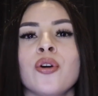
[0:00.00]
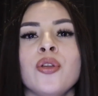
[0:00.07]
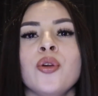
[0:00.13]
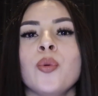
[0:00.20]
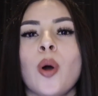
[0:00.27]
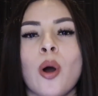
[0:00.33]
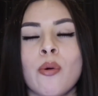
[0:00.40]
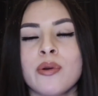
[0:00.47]

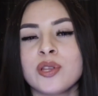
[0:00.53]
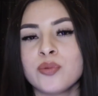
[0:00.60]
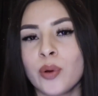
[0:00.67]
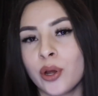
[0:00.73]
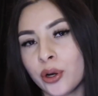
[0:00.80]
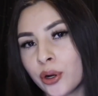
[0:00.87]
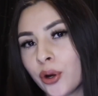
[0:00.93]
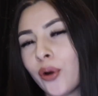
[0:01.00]
you always
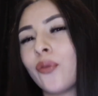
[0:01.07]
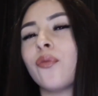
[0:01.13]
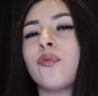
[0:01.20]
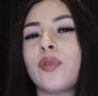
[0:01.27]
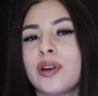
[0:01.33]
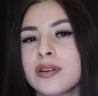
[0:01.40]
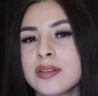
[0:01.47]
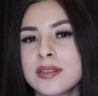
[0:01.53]
want a girl
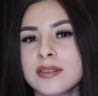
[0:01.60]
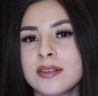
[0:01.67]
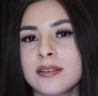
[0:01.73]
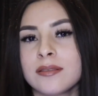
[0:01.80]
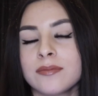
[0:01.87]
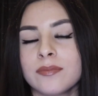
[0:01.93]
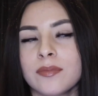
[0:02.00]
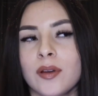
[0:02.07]
first,
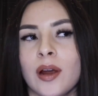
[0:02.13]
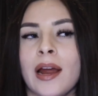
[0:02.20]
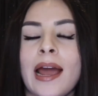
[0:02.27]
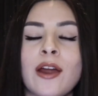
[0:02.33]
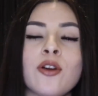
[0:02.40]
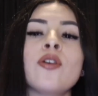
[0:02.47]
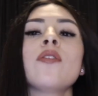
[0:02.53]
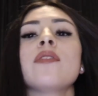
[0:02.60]
or
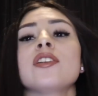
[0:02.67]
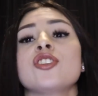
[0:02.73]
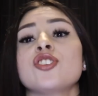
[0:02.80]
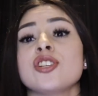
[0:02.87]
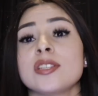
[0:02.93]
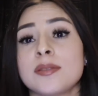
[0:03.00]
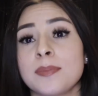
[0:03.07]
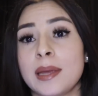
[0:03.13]
I don't know if it's
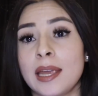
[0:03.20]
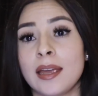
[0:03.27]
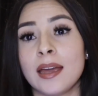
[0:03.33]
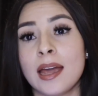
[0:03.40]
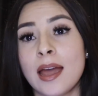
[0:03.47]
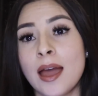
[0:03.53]
just me.